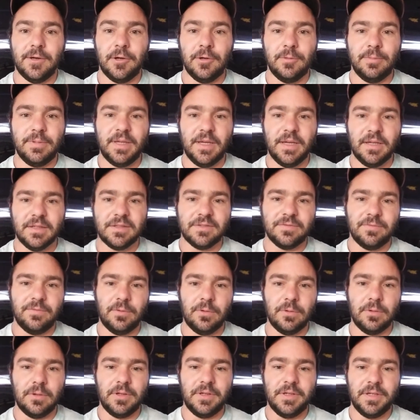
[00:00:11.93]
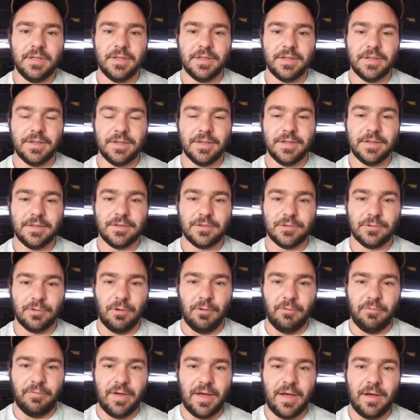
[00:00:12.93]
OBS Ford
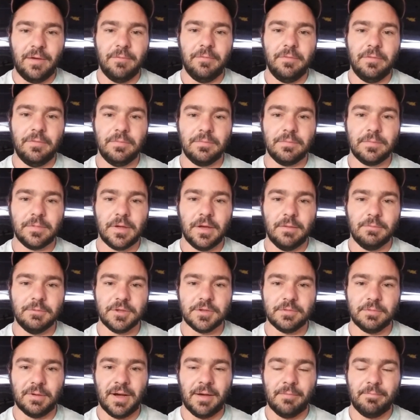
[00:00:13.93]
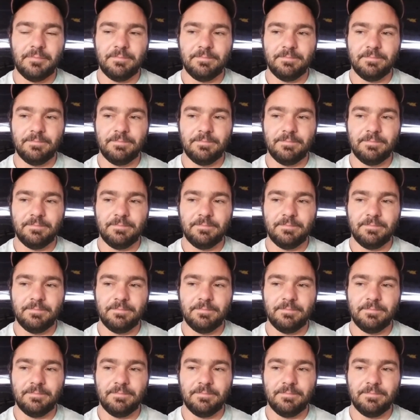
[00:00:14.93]
12 valve Cummins swap.